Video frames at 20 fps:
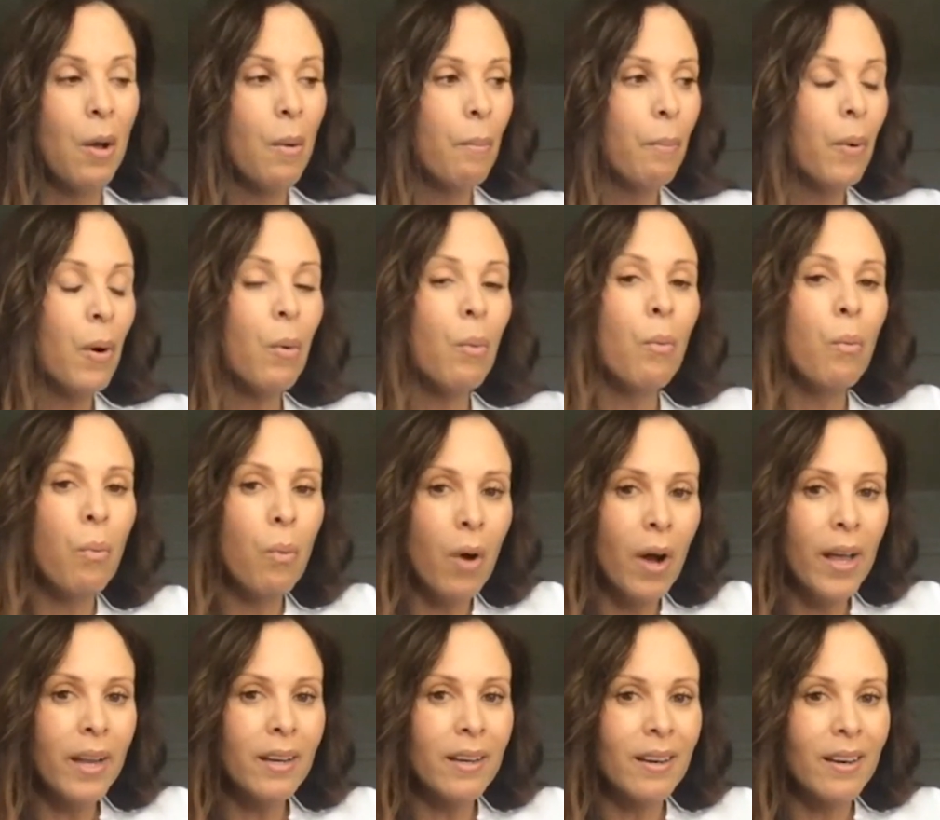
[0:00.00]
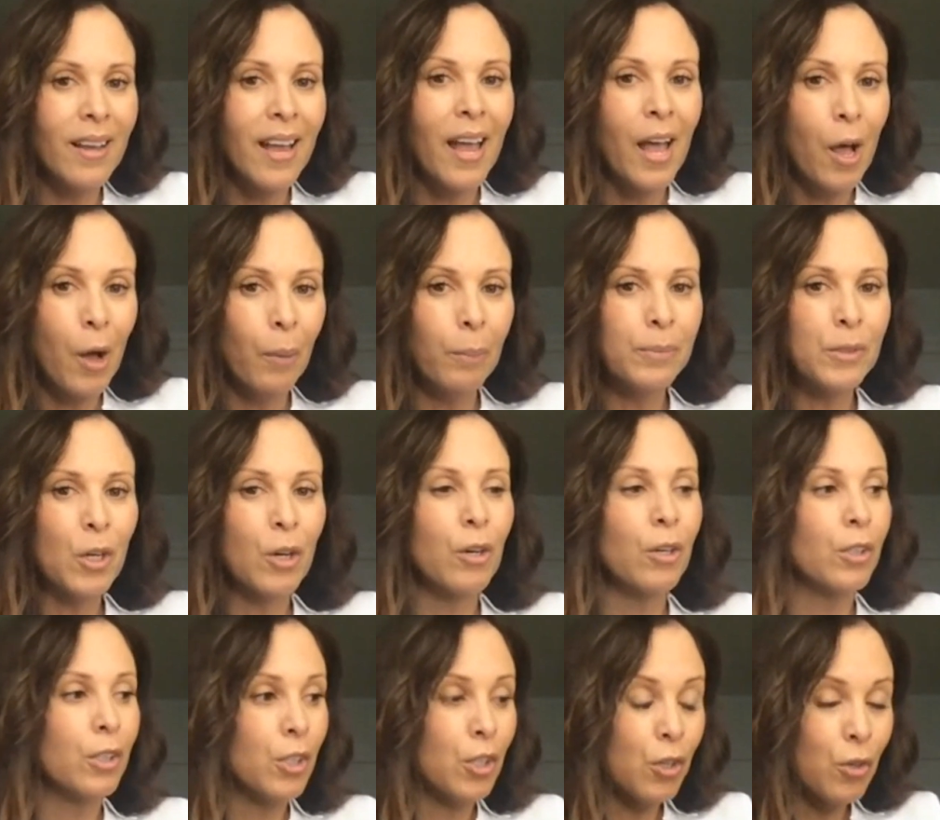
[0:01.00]
but what helped
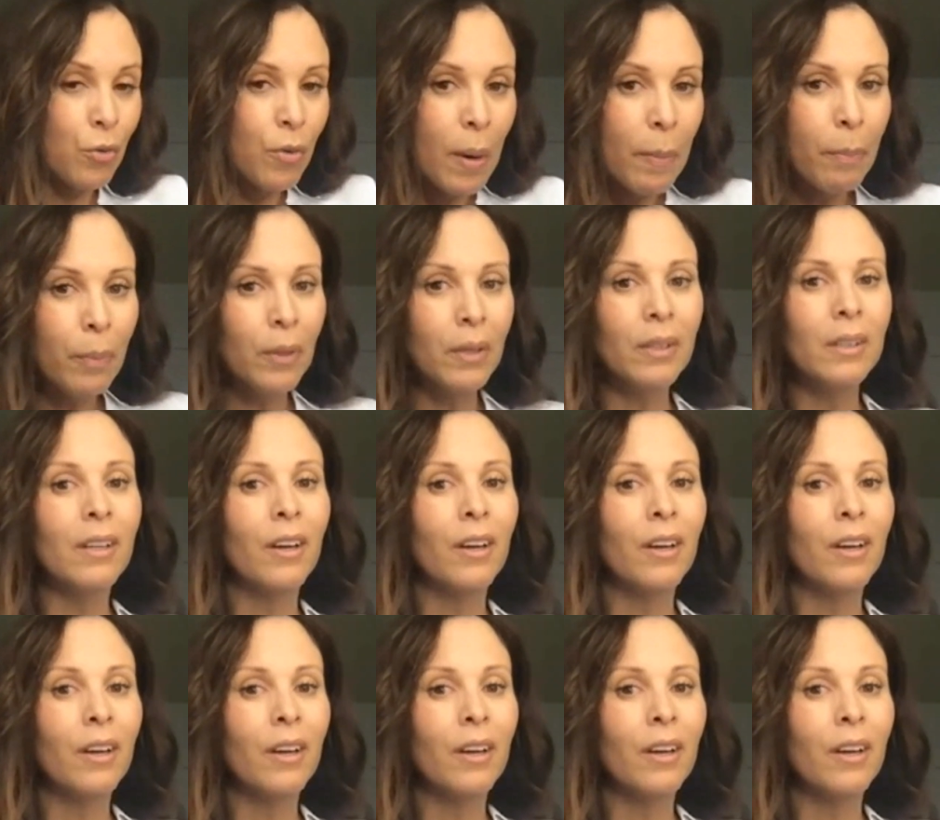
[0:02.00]
her triple